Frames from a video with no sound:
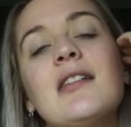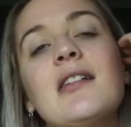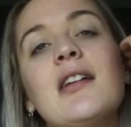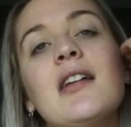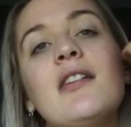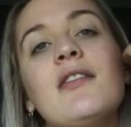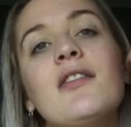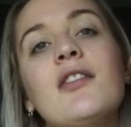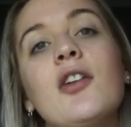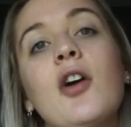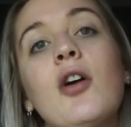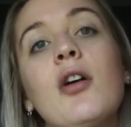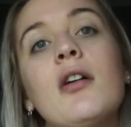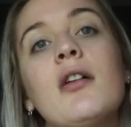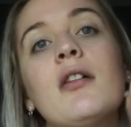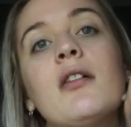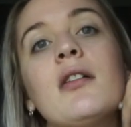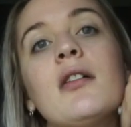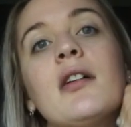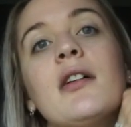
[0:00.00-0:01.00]
if
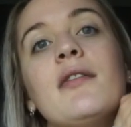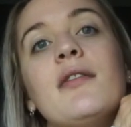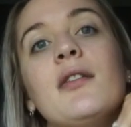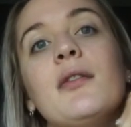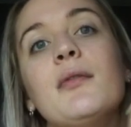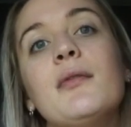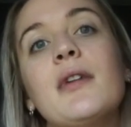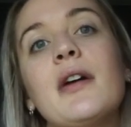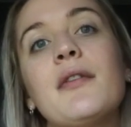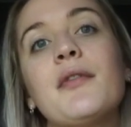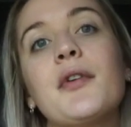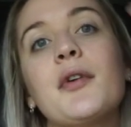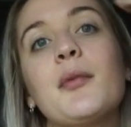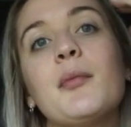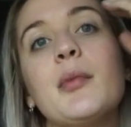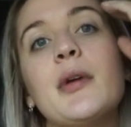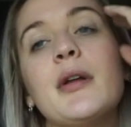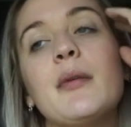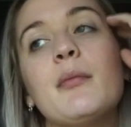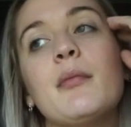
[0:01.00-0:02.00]
you've ever
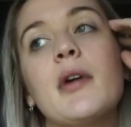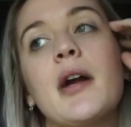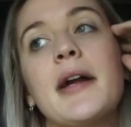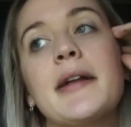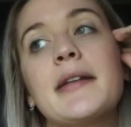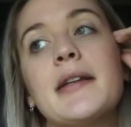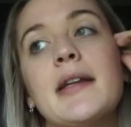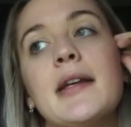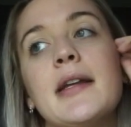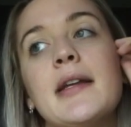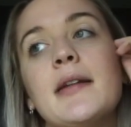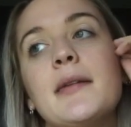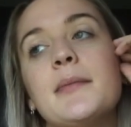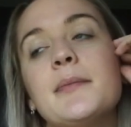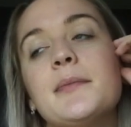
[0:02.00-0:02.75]
been pregnant,